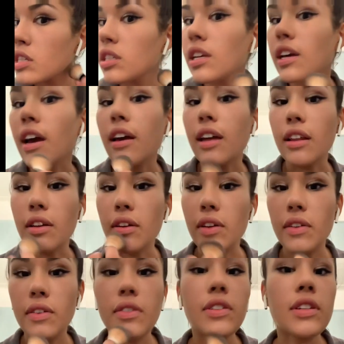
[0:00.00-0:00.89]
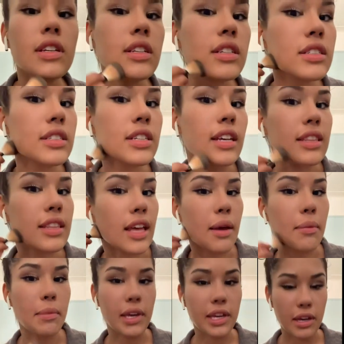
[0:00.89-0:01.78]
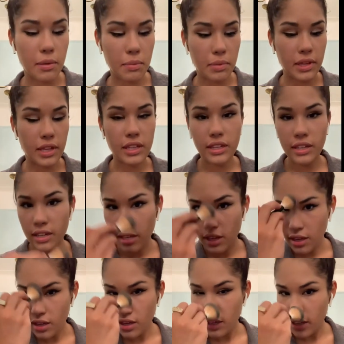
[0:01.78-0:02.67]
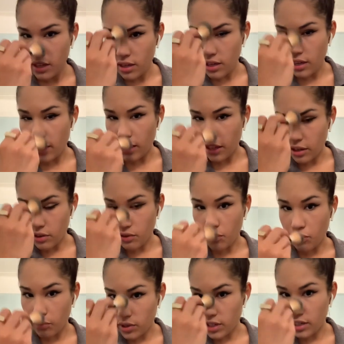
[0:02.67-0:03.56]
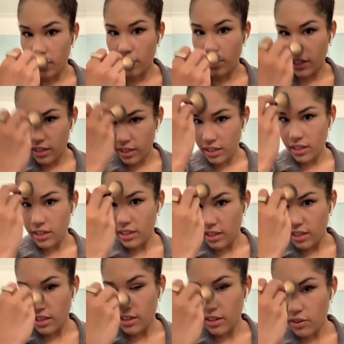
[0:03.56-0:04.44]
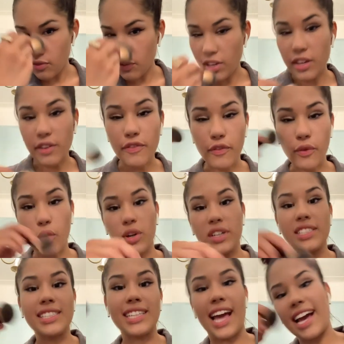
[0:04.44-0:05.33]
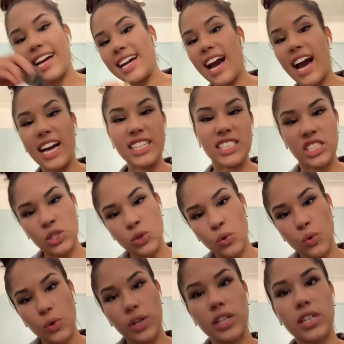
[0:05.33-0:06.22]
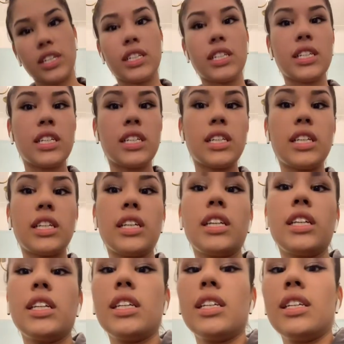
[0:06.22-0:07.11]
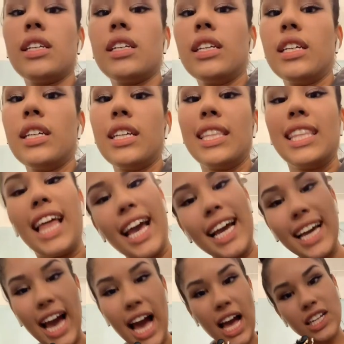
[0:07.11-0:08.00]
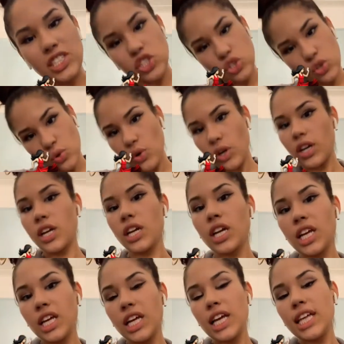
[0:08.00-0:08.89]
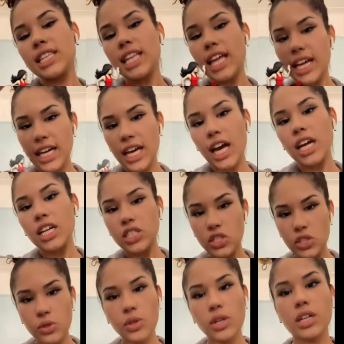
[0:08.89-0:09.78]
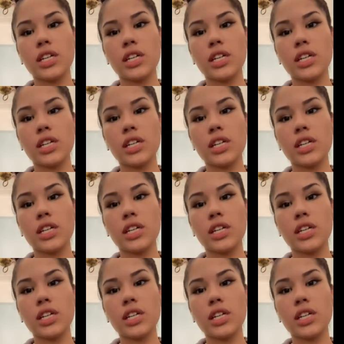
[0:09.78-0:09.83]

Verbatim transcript: to kind of set that makeup in and re reinforce that contour. That contour. That contour.